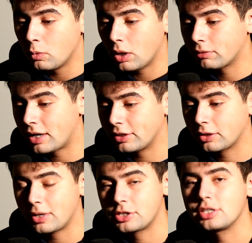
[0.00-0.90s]

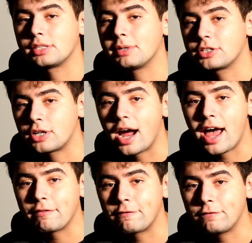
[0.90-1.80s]
well-rounded questions to make sure
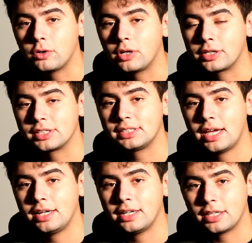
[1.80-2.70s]
I have a full
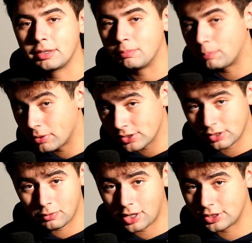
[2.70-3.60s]
understanding and the
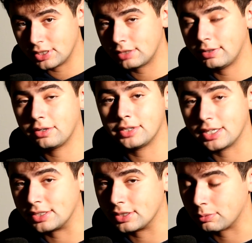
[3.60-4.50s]
person watching this video
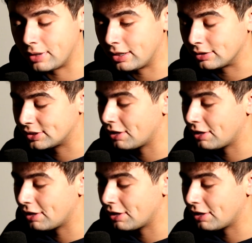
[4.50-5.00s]
does as well.